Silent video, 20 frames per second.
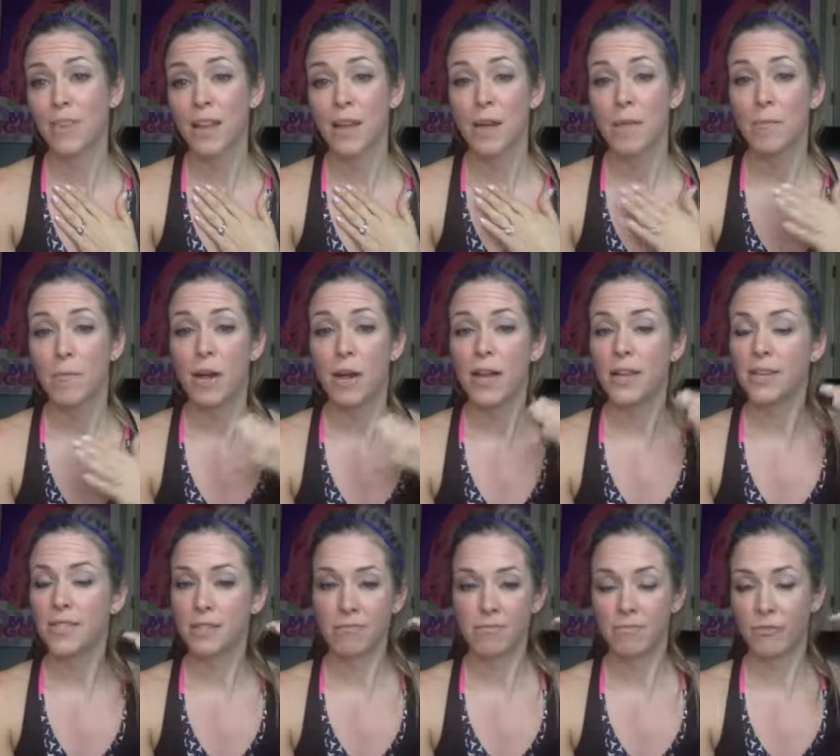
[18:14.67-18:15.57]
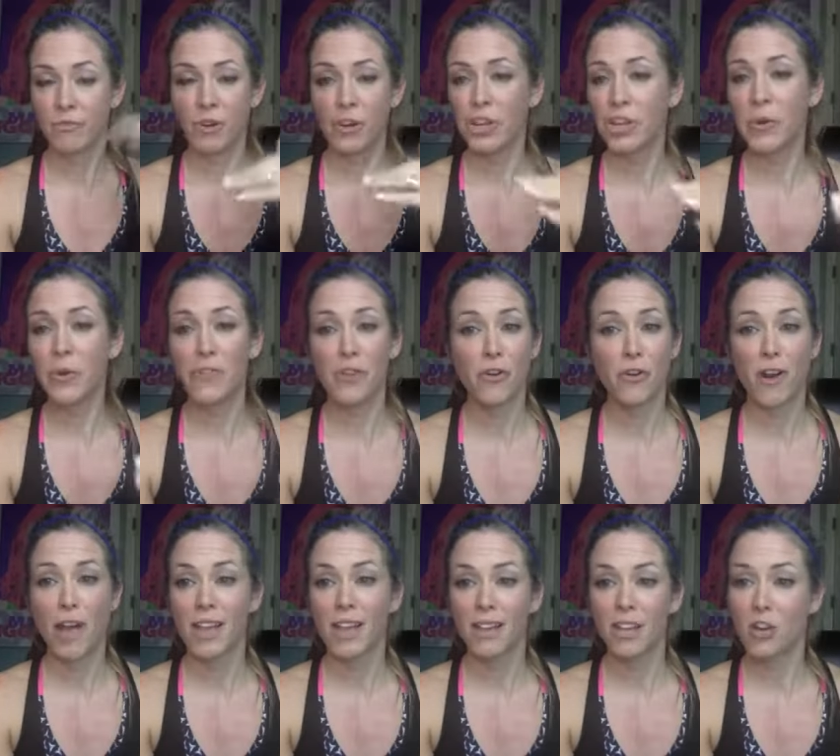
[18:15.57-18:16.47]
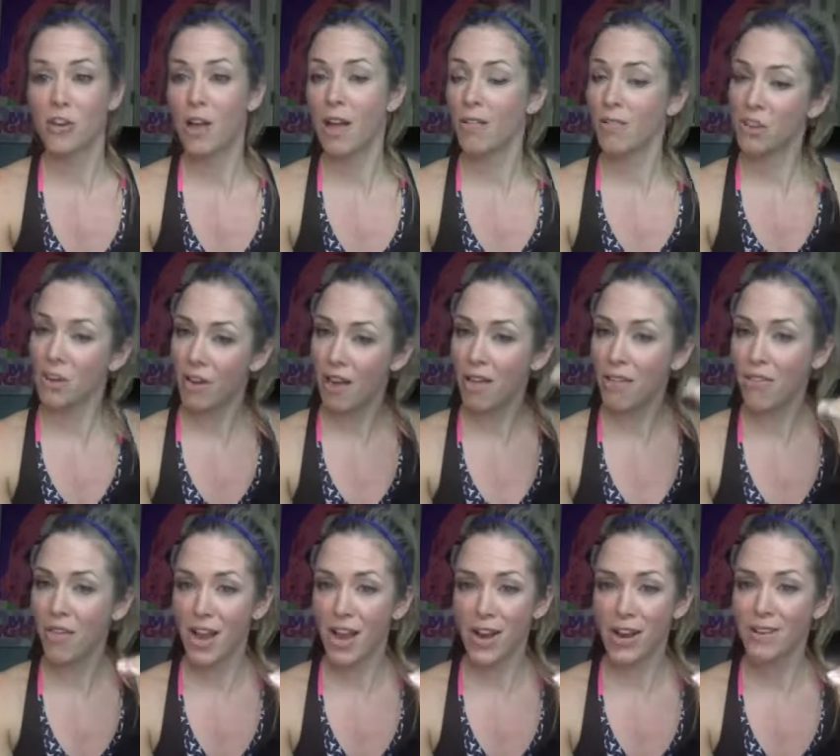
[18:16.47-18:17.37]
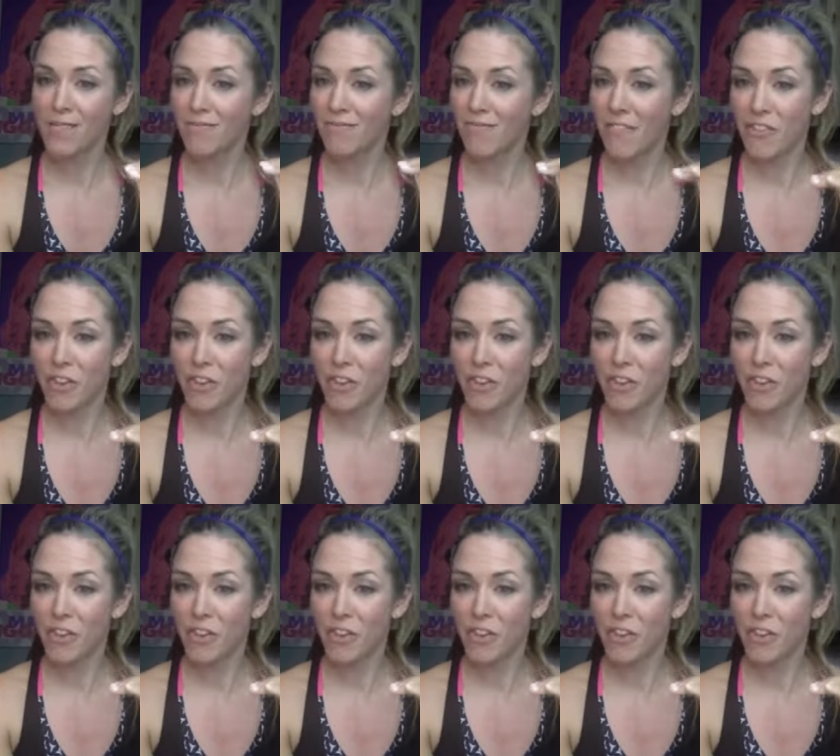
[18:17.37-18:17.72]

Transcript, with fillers: But for you, if you're like you're not you're not there,